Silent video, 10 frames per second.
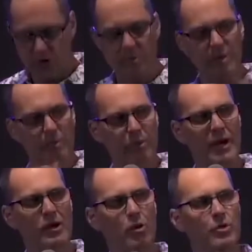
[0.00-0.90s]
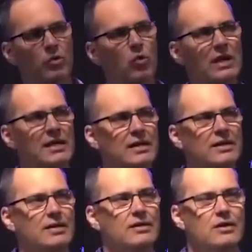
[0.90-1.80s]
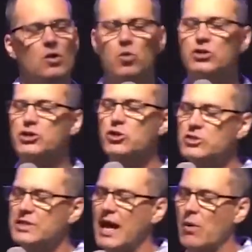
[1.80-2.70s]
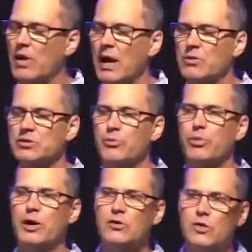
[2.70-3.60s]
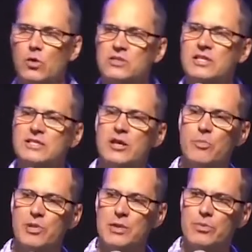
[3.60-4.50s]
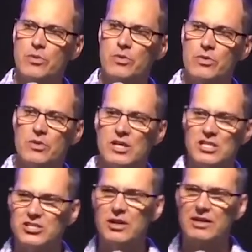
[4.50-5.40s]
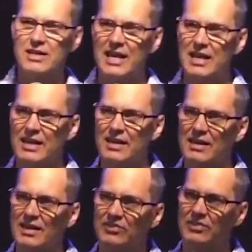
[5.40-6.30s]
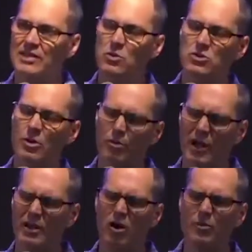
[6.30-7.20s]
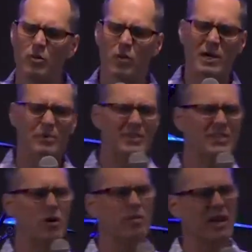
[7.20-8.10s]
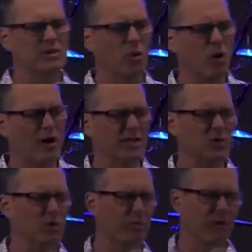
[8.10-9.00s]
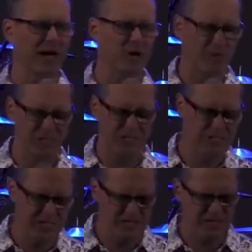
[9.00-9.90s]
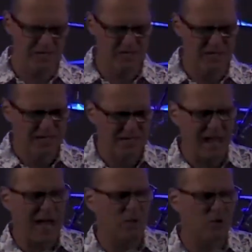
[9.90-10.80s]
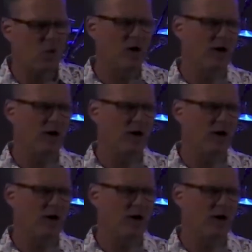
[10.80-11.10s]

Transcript: to be a break open week. Well, Tuesday night when I was in prayer, the Lord said, tell people Sunday, there was a break open week, but they're about to walk into a break open season. Now, I don't know what